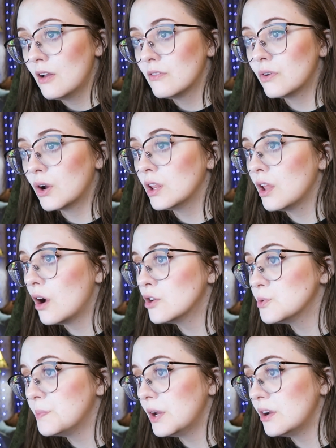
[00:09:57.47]
For a
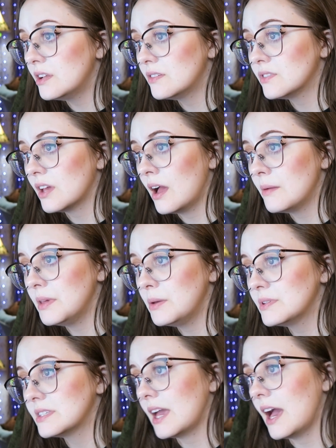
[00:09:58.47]
large period of time he
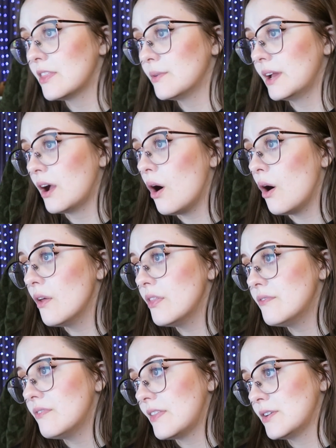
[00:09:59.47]
was gathering all
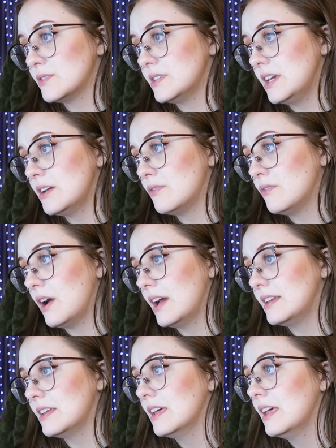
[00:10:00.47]
the feathers he could
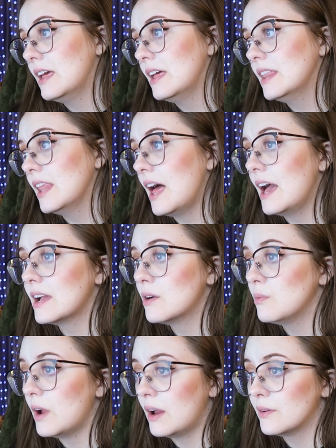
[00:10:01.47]
find lying
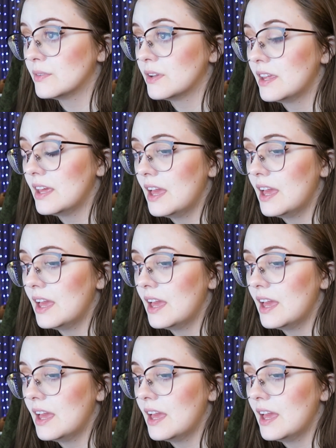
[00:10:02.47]
around,